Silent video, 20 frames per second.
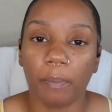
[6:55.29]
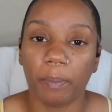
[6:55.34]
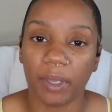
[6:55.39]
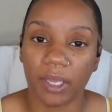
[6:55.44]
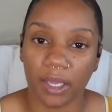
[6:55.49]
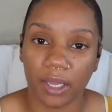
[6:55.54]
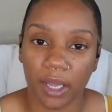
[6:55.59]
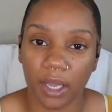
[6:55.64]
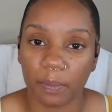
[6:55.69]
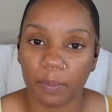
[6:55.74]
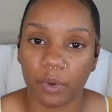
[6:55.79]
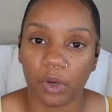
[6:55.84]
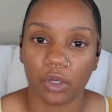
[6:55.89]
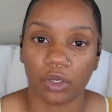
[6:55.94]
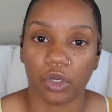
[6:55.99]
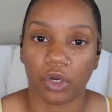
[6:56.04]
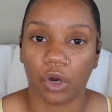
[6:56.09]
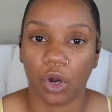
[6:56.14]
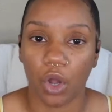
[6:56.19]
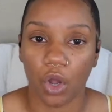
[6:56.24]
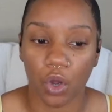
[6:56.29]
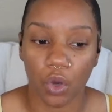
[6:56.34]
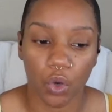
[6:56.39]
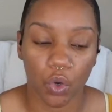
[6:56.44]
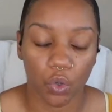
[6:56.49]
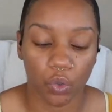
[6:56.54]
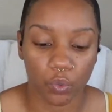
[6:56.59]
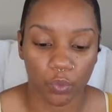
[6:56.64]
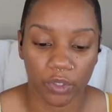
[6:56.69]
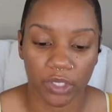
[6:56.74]
pick up on your
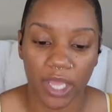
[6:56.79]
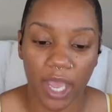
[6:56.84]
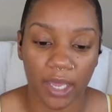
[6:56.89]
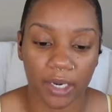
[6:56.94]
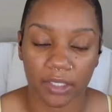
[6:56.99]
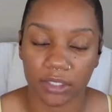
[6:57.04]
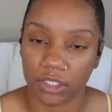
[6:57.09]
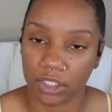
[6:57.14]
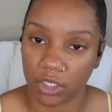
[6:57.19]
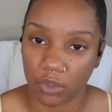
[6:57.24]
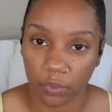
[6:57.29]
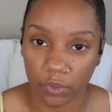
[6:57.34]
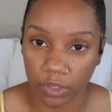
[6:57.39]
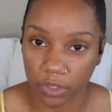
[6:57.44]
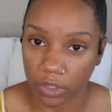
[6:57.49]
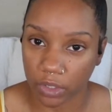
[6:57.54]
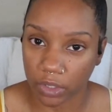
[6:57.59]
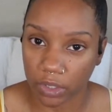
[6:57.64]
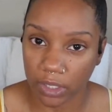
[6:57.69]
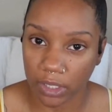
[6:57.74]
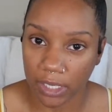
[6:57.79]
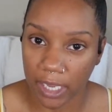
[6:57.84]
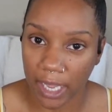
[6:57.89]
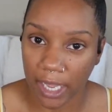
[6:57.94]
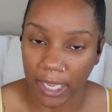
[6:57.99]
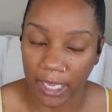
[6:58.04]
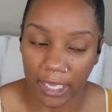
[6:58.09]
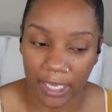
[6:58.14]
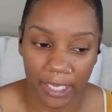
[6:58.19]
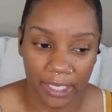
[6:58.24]
own, with how to deal with your
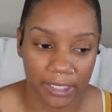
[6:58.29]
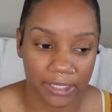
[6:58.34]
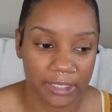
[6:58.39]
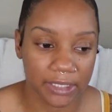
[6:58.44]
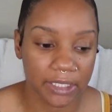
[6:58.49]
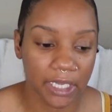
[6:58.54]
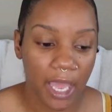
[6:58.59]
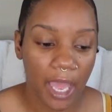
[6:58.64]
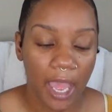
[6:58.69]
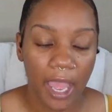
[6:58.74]
clients